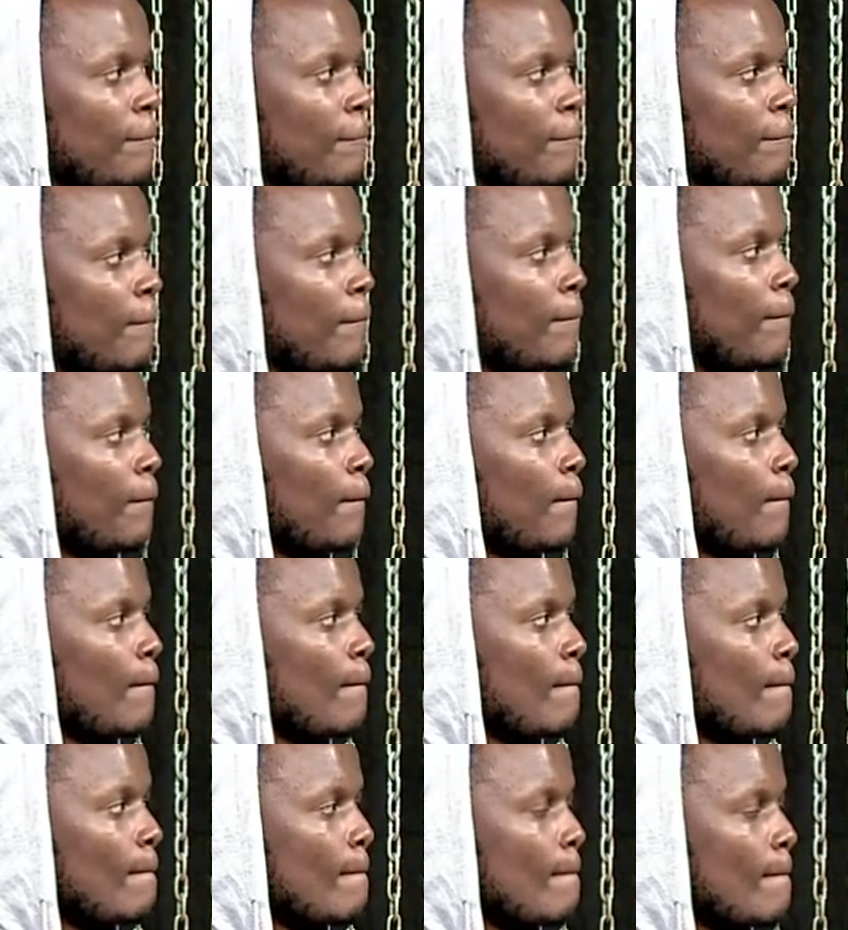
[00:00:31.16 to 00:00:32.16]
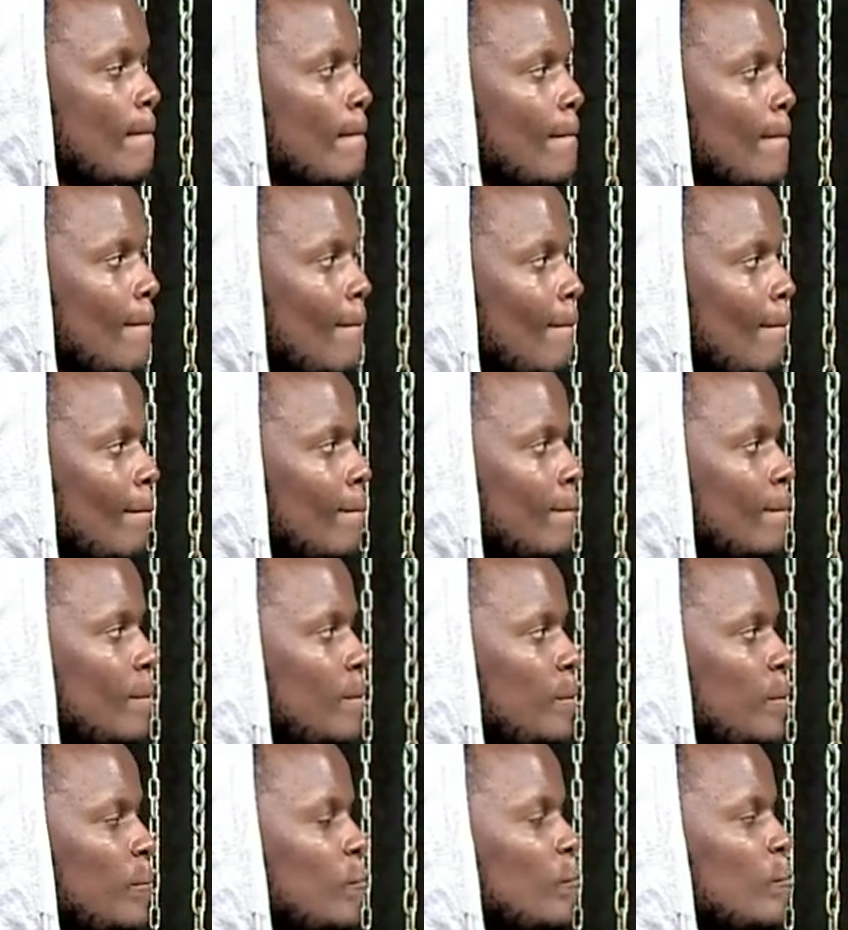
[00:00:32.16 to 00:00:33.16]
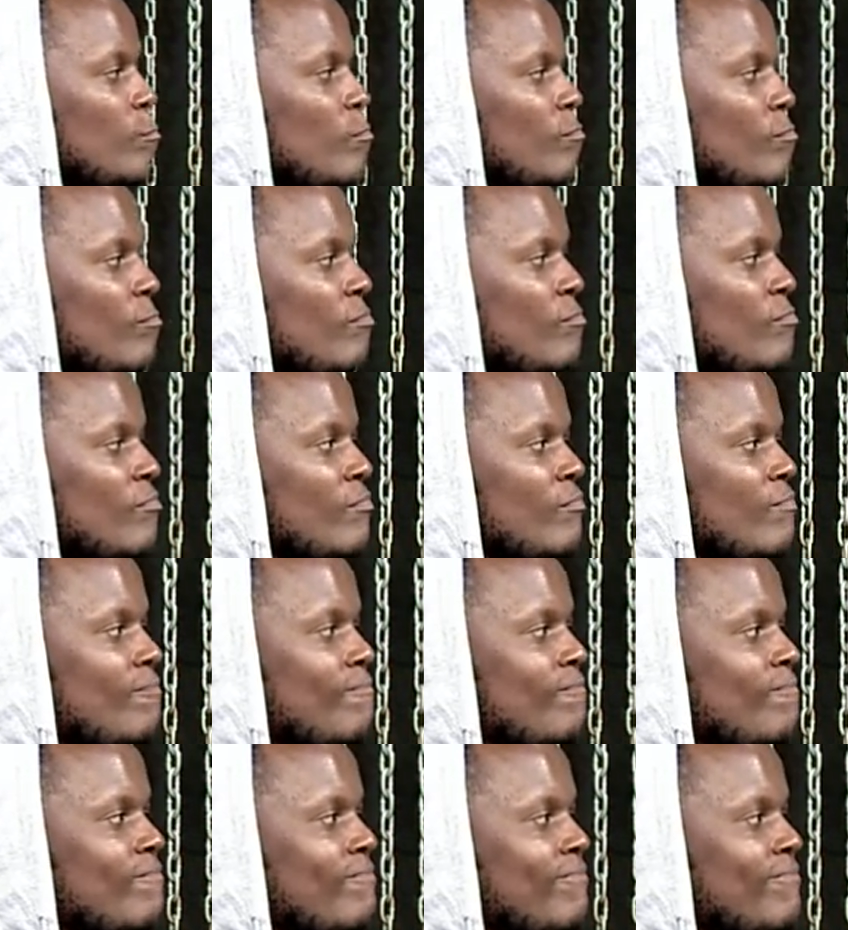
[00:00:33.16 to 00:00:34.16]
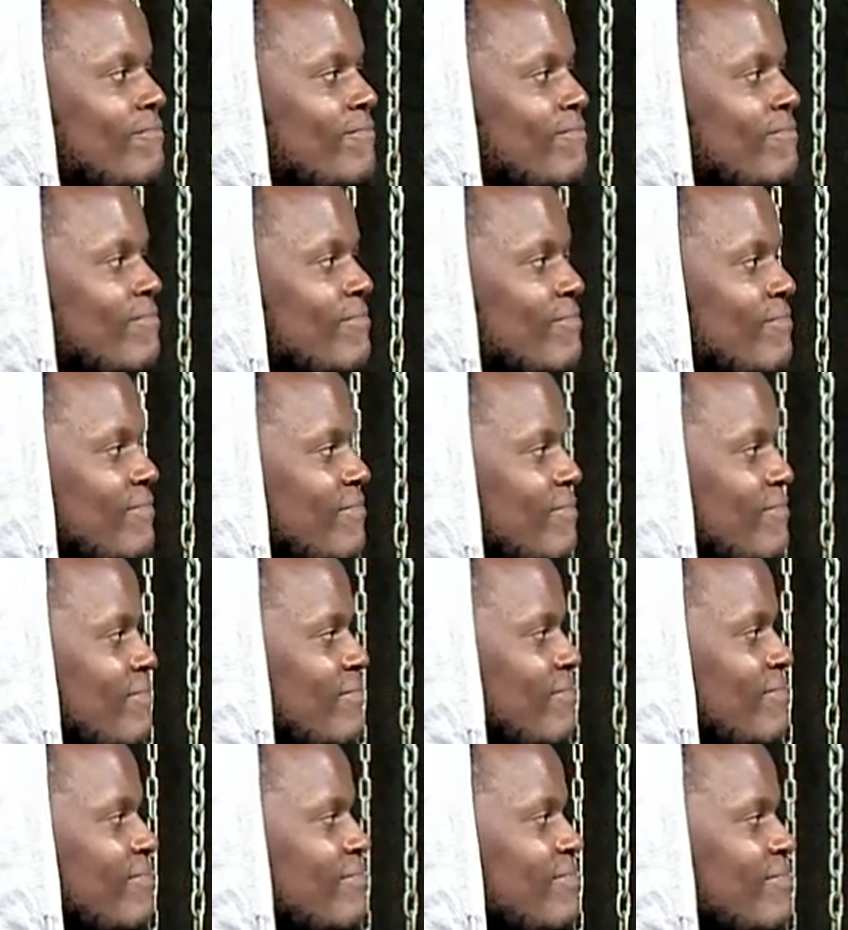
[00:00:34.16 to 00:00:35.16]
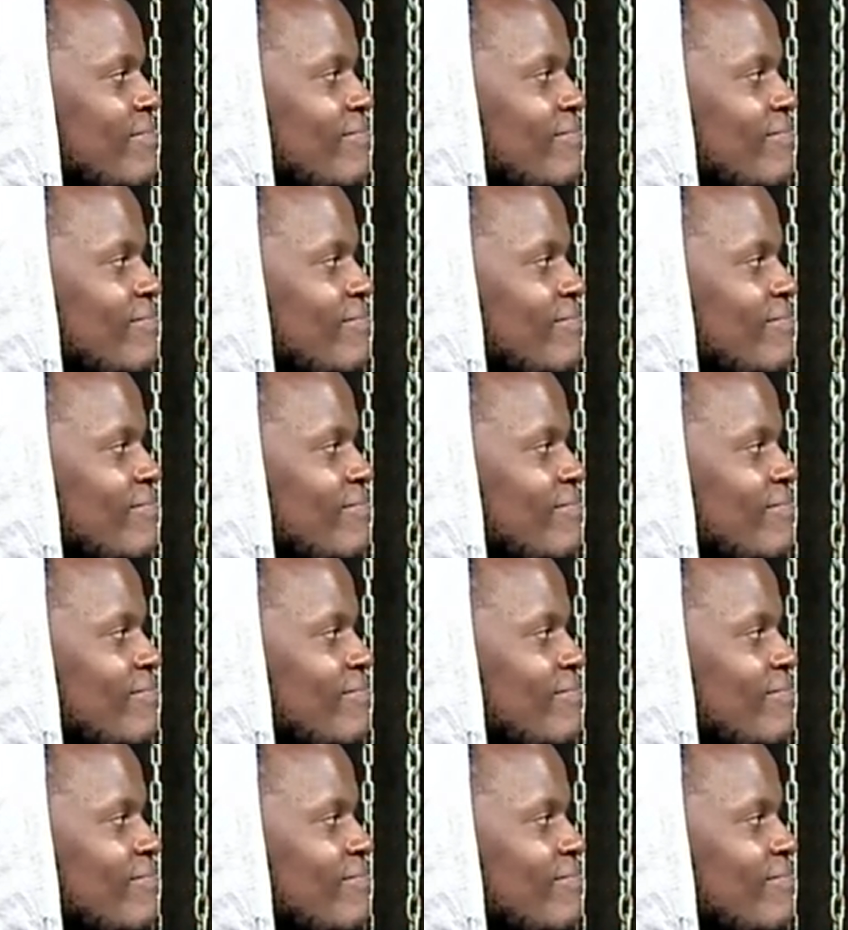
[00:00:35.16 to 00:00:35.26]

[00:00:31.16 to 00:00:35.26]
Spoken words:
(silent)